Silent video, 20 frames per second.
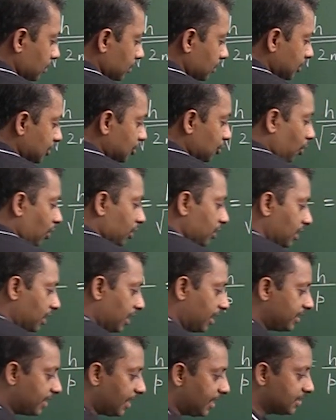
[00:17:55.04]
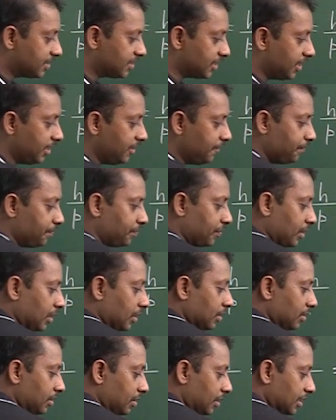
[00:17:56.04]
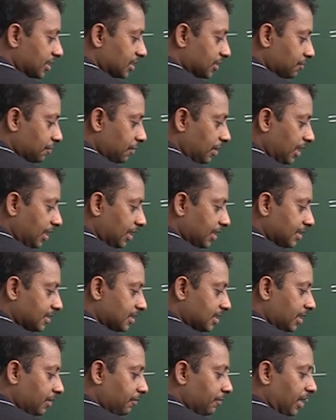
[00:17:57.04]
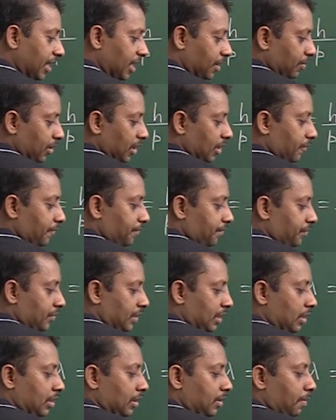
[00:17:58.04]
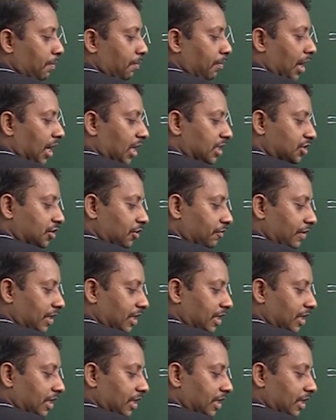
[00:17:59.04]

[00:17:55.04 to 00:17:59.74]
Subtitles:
So on the right hand side, this V is the variable. Mass of